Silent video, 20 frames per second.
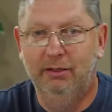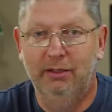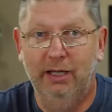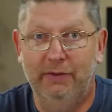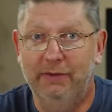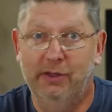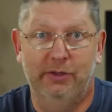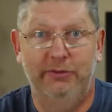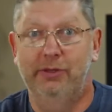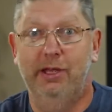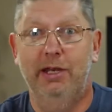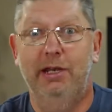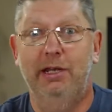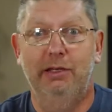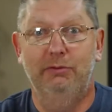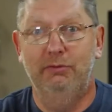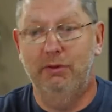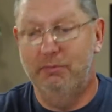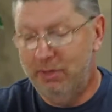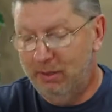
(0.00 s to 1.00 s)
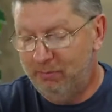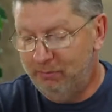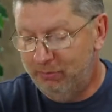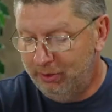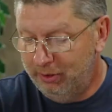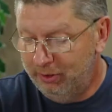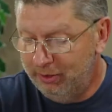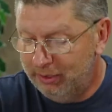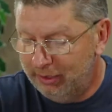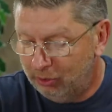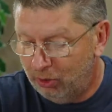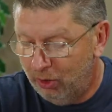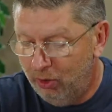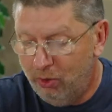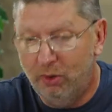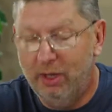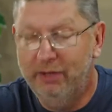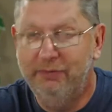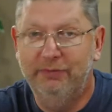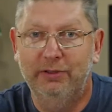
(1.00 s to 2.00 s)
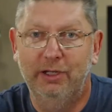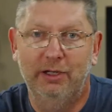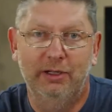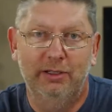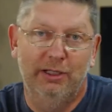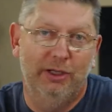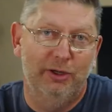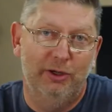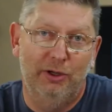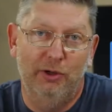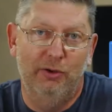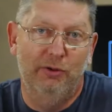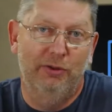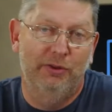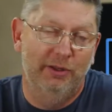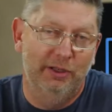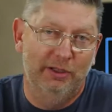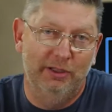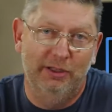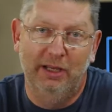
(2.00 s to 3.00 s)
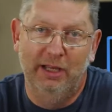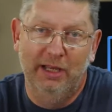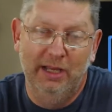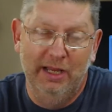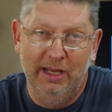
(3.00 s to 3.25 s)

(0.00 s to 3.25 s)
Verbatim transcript: and then suddenly remembered that, oh, I flooded the earth and,